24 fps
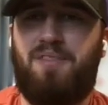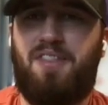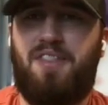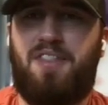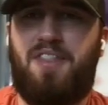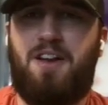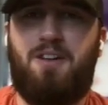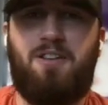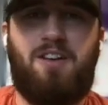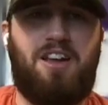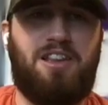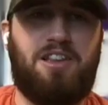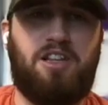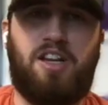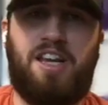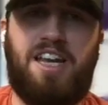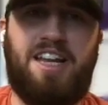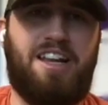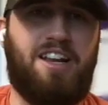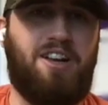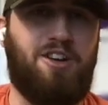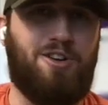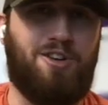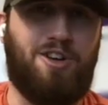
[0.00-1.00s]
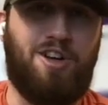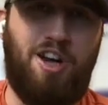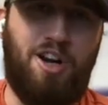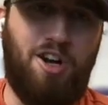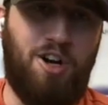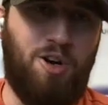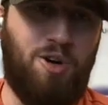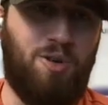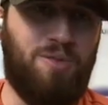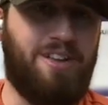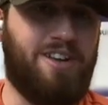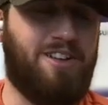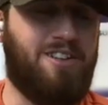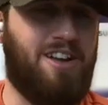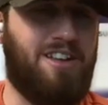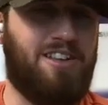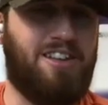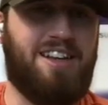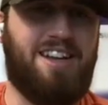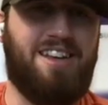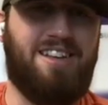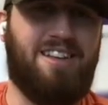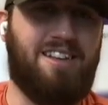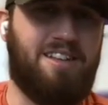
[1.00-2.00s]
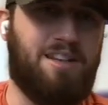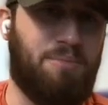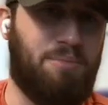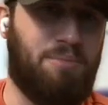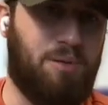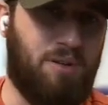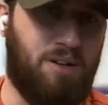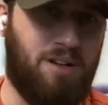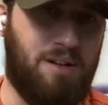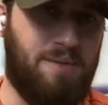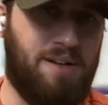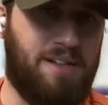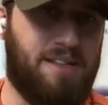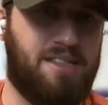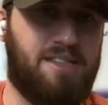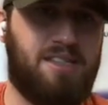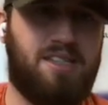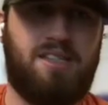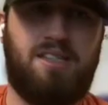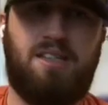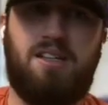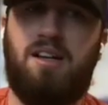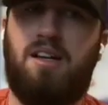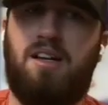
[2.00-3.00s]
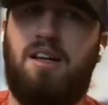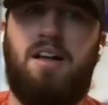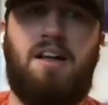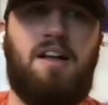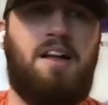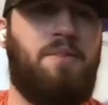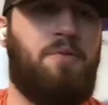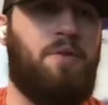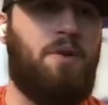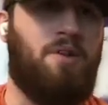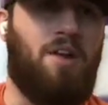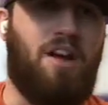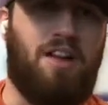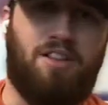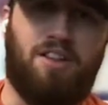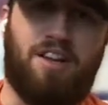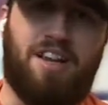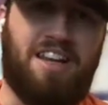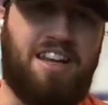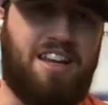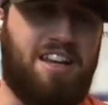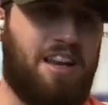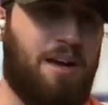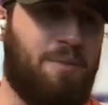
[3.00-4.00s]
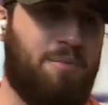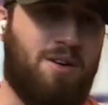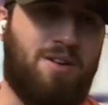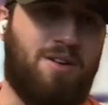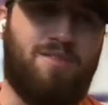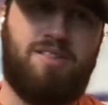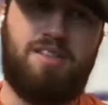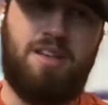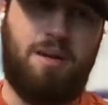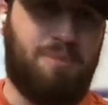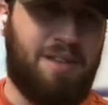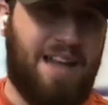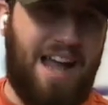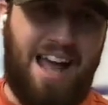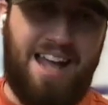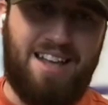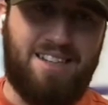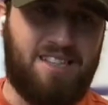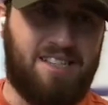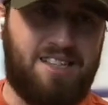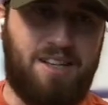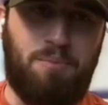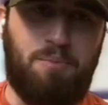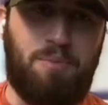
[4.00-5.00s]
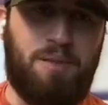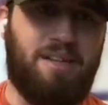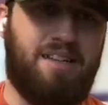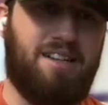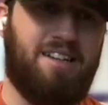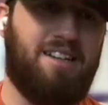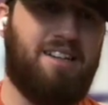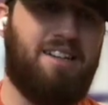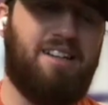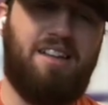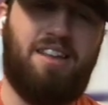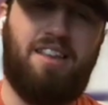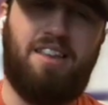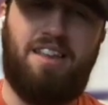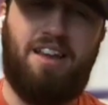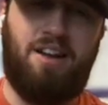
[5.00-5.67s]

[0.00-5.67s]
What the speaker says: they're not looking at your code, they're not looking at deployments, they're not looking at number of subtasks completed.